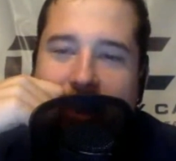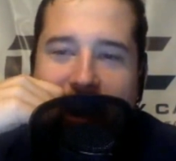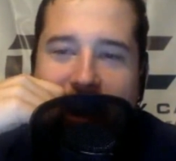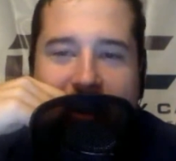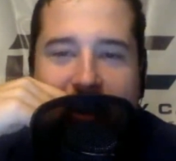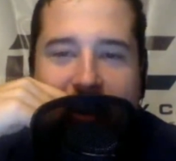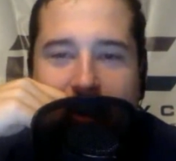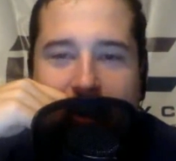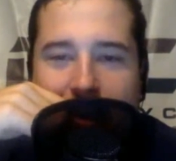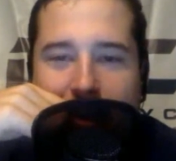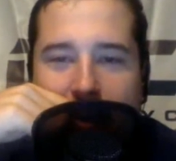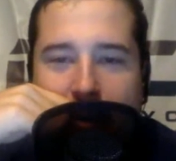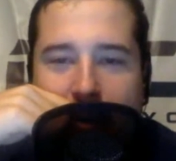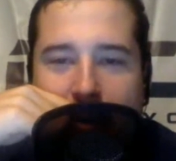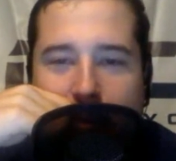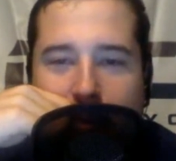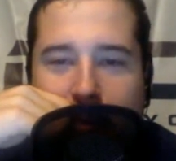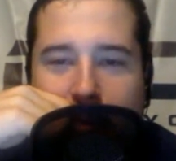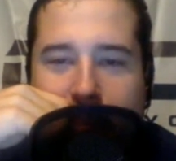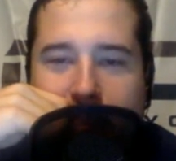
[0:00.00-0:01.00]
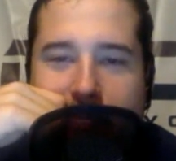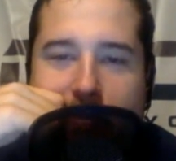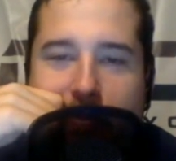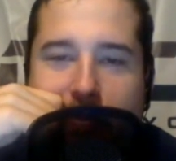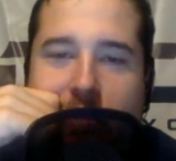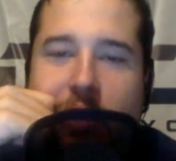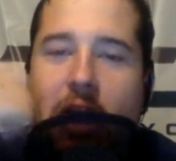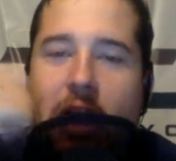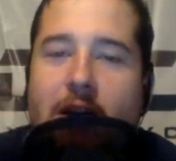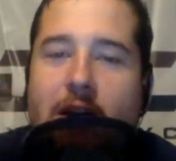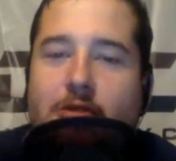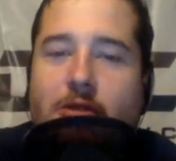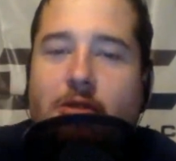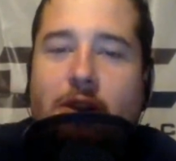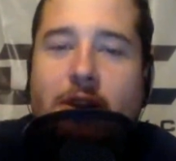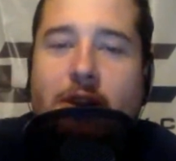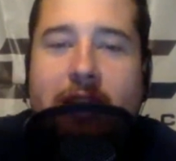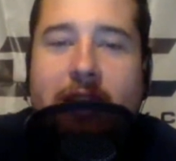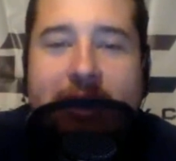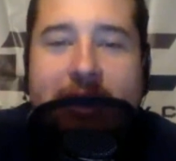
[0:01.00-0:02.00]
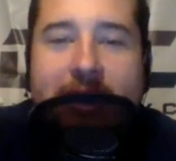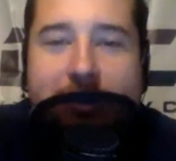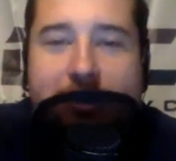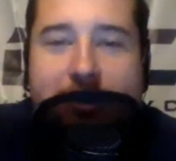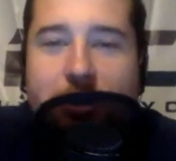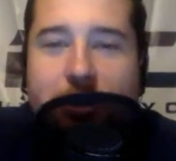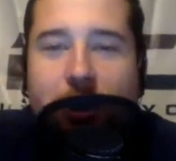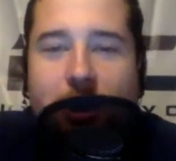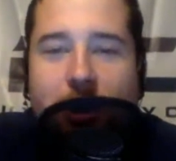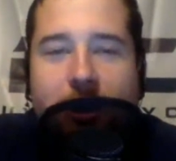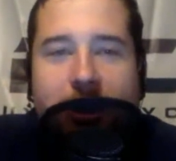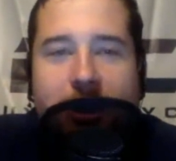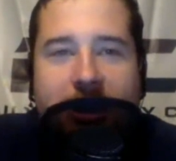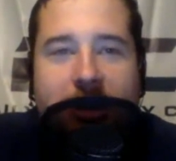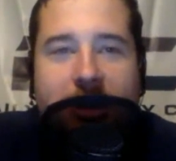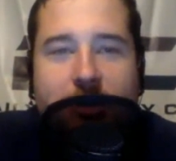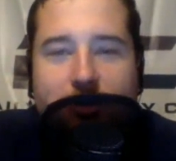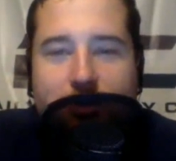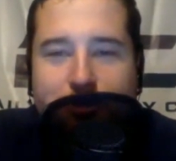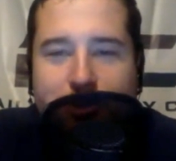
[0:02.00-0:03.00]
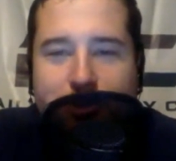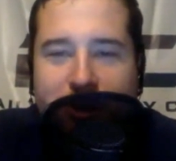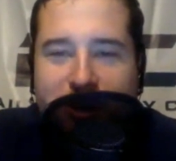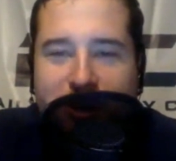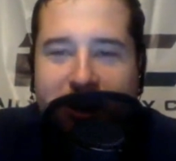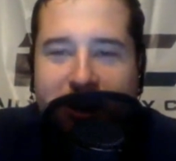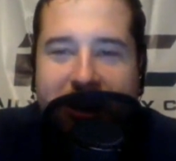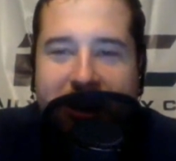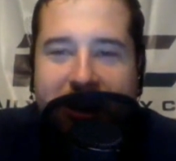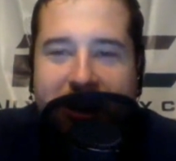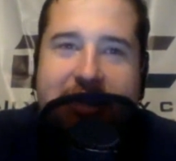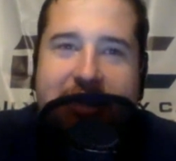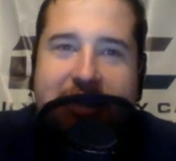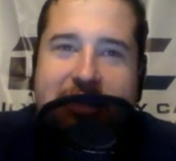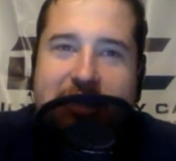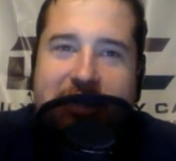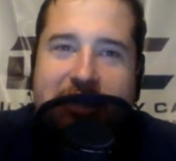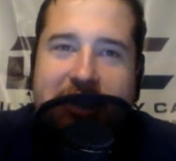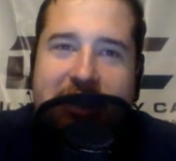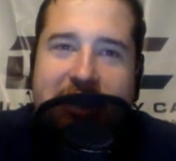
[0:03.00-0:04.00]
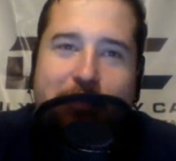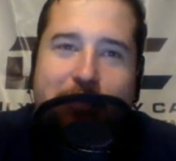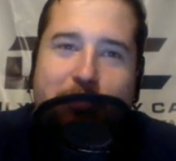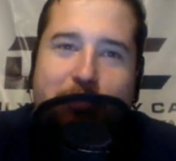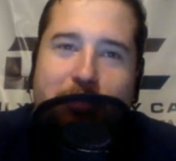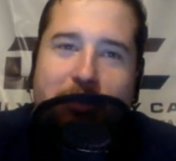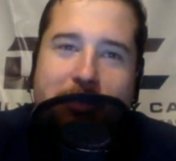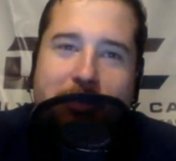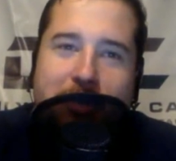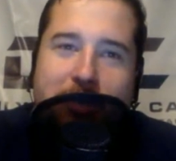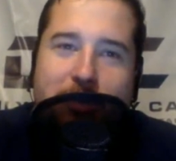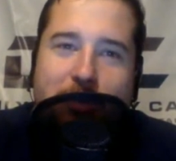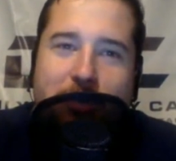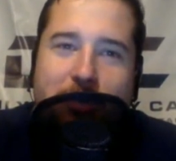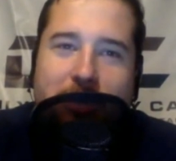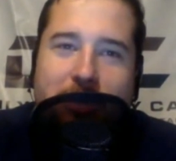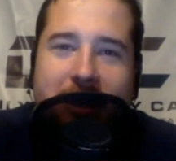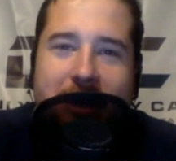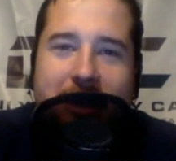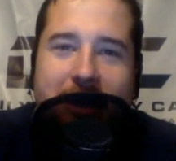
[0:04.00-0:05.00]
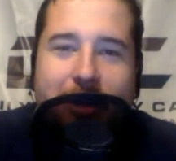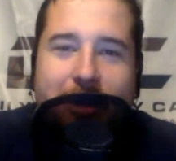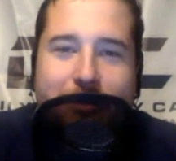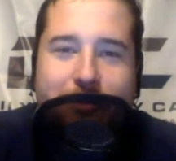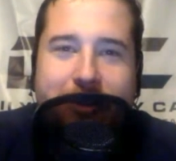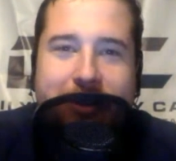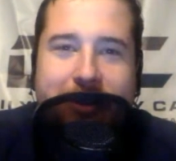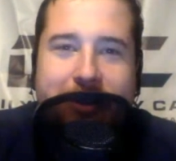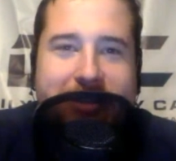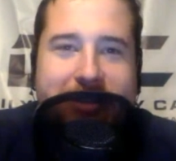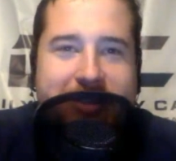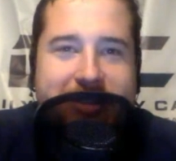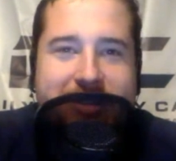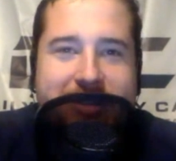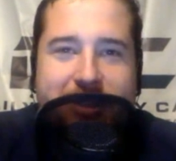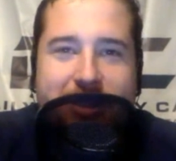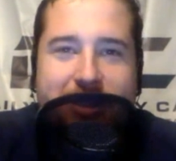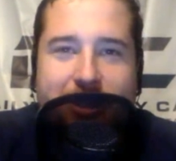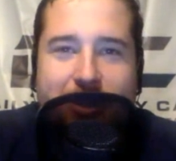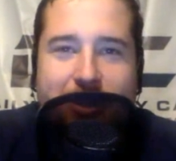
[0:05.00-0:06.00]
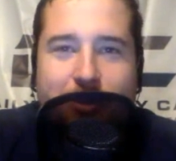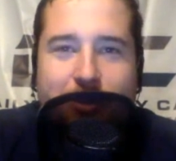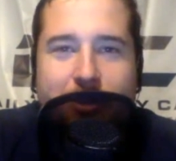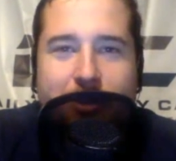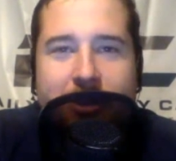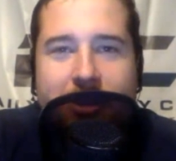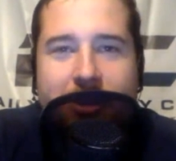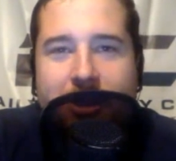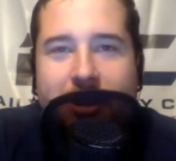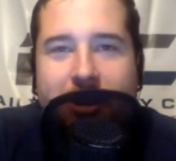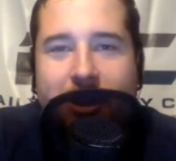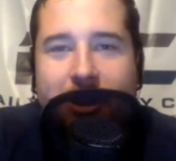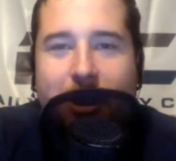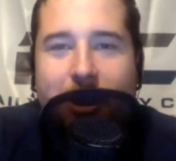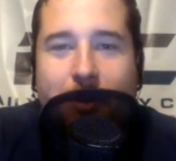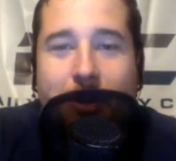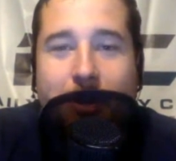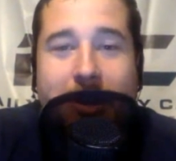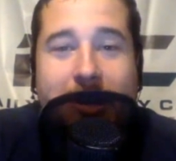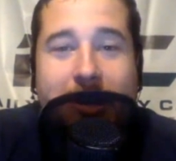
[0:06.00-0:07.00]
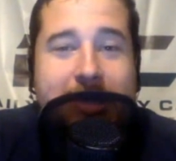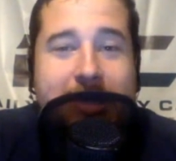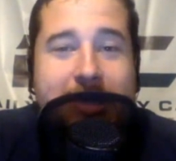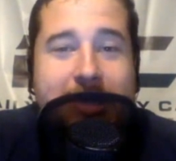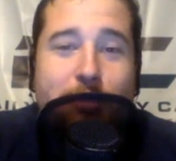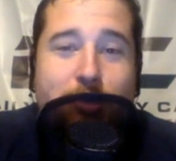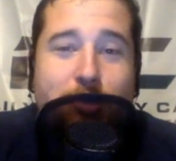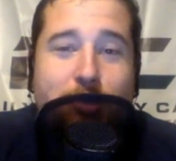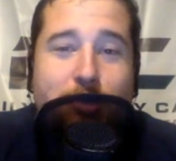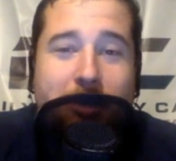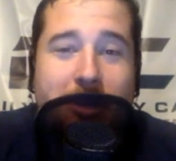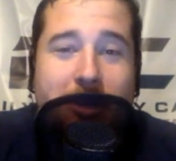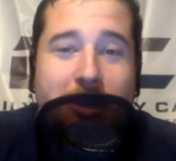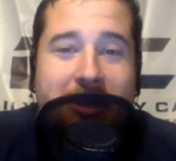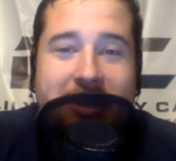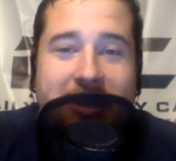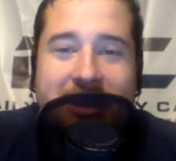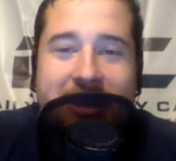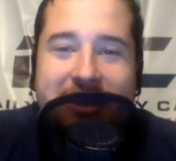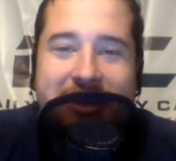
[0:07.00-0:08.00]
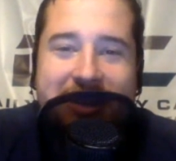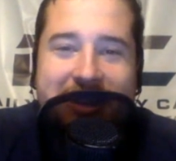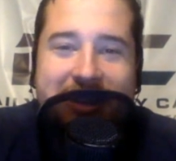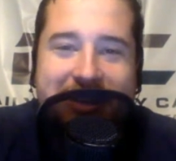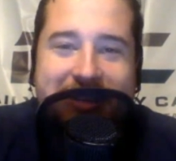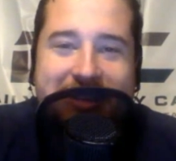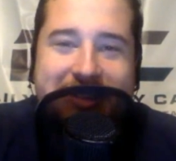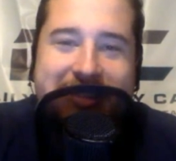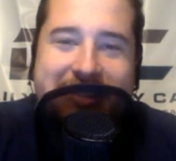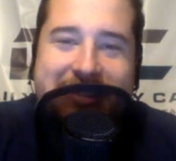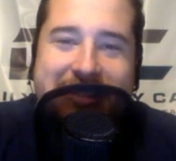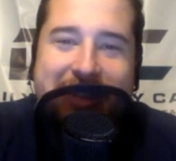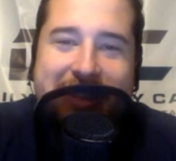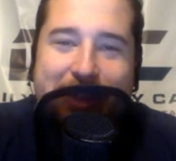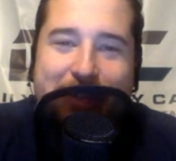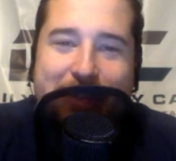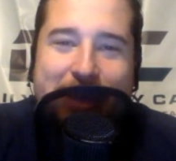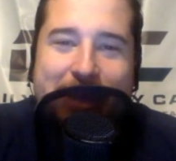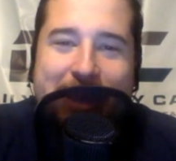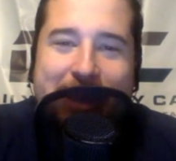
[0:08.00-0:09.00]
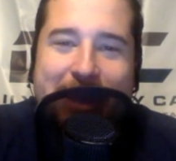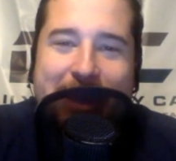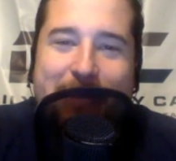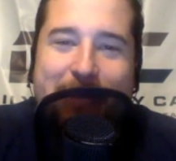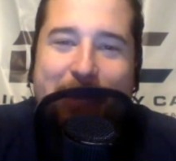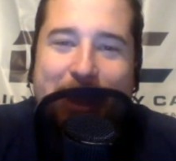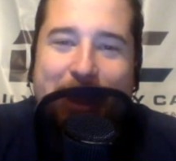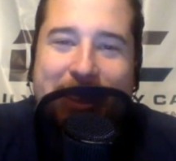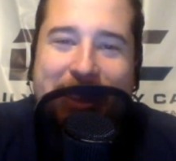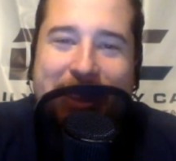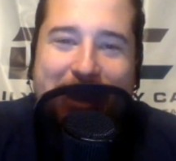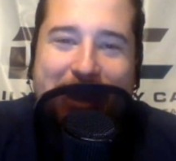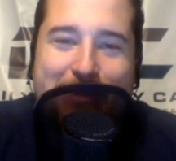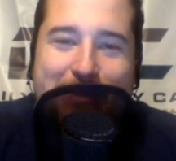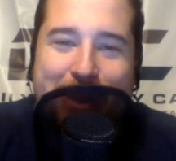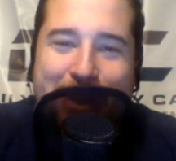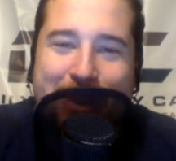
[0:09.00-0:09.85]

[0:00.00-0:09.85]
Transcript: Um, not really into targeting Kluber on any slate, pretty much with any offense. So um, unless he was playing the Indians, I mean, then I might think about it.